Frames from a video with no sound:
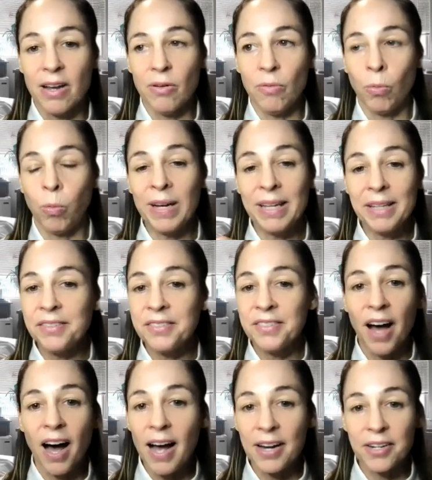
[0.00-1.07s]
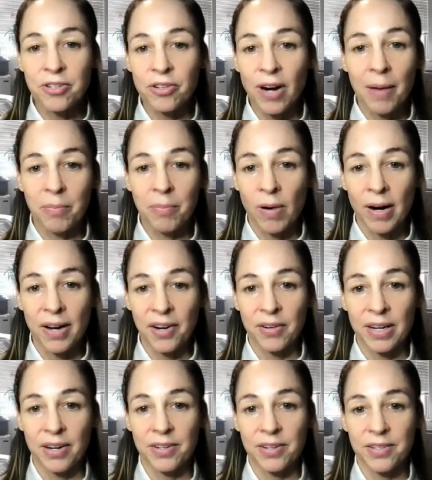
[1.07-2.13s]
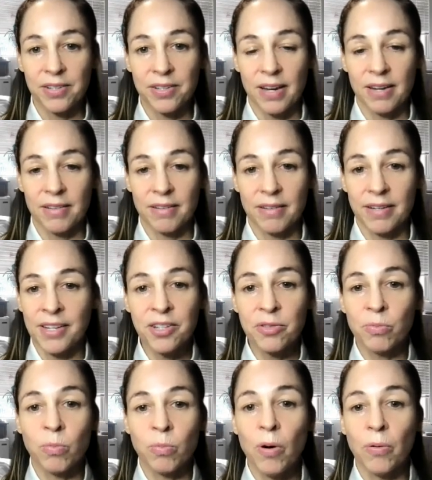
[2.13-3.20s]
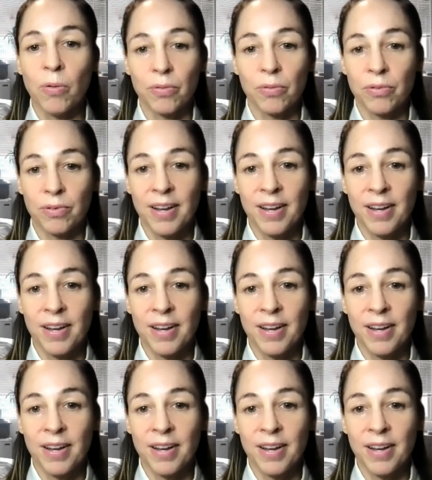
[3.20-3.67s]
will not trap water in our skin. It just won't.